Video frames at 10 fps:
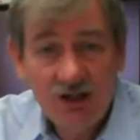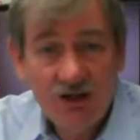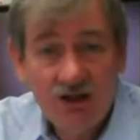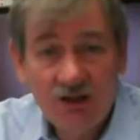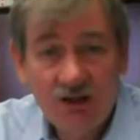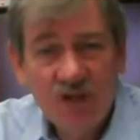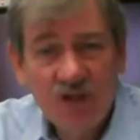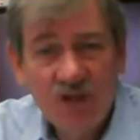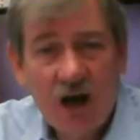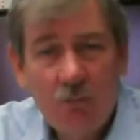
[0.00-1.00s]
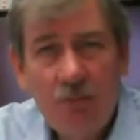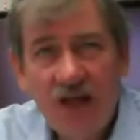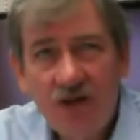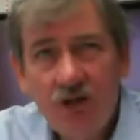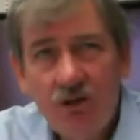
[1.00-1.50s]
I'll
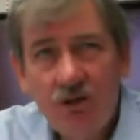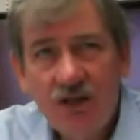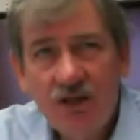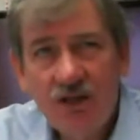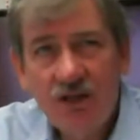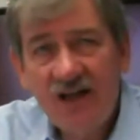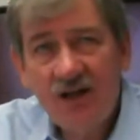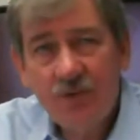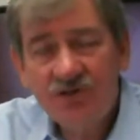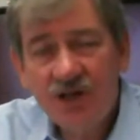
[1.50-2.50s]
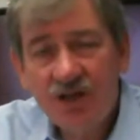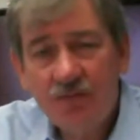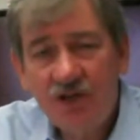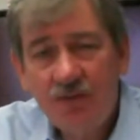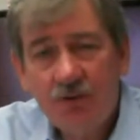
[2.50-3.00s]
bet you that 90% of the
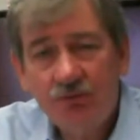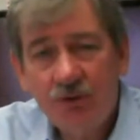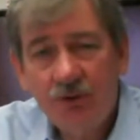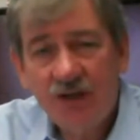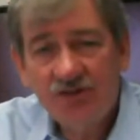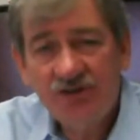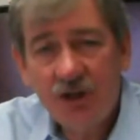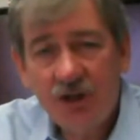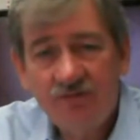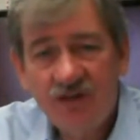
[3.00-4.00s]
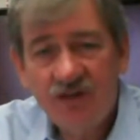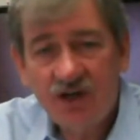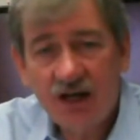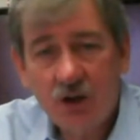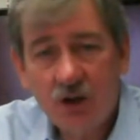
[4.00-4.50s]
people doing SEO have never
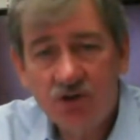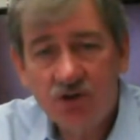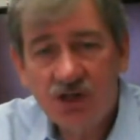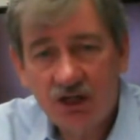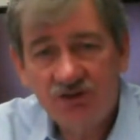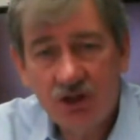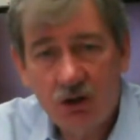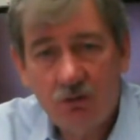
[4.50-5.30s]
had a course on SEO.